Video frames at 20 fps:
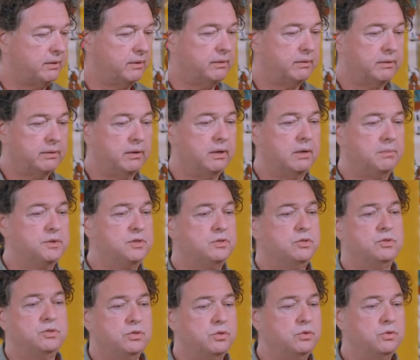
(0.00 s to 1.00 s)

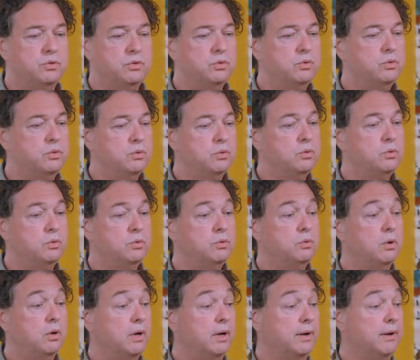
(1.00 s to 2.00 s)
homage
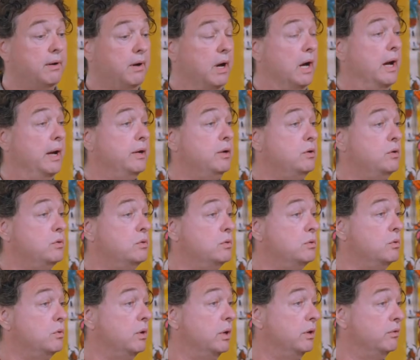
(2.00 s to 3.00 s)
to a guy
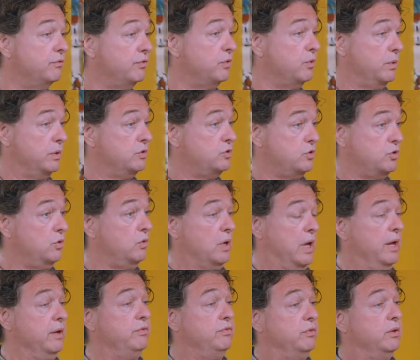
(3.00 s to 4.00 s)
who influenced your
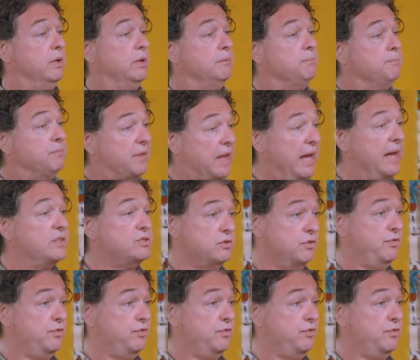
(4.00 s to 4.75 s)
life. Yeah as a